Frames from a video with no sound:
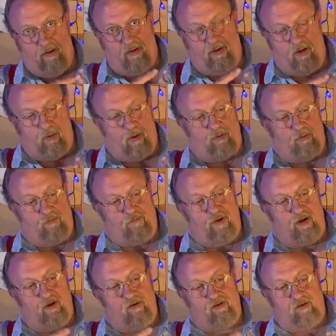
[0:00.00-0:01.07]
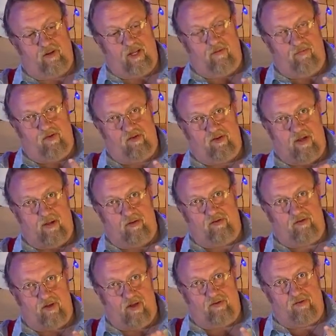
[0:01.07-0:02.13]
your other fingers and leave this down
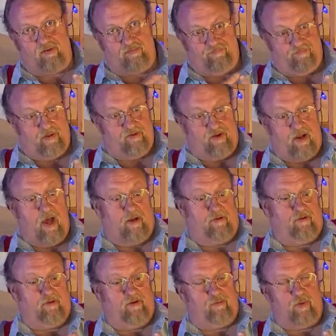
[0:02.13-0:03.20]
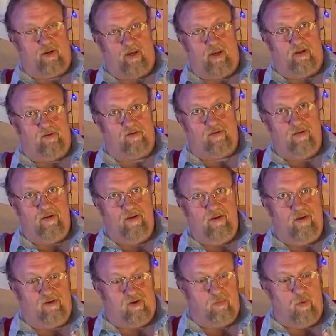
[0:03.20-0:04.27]
as, as a as a nut. That's what it is.
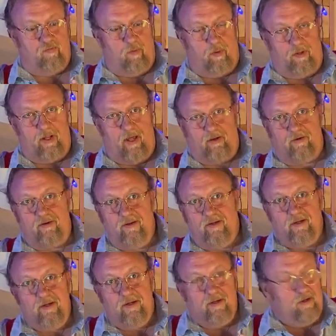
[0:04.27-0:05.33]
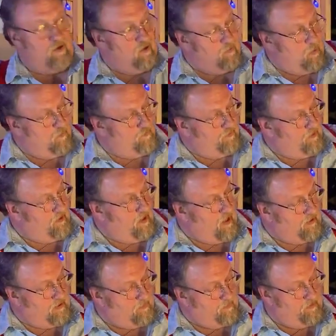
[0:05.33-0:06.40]
It's a movable nut. You're moving the
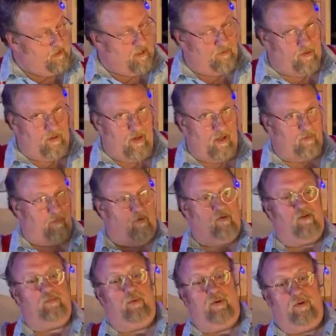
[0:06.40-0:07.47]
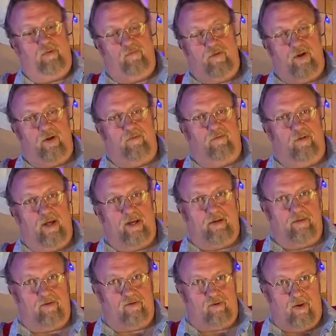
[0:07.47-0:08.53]
nut up and down the neck by just putting your finger flat
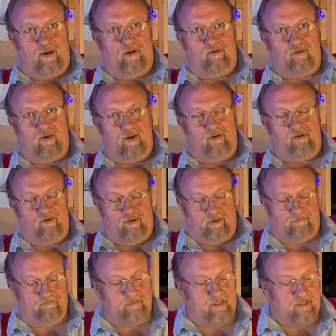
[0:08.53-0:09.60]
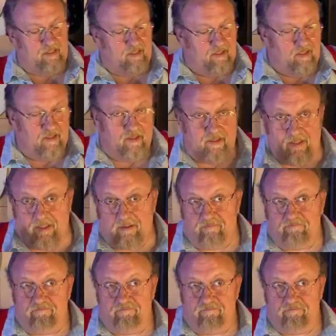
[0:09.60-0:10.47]
on the strings, right? So, yeah.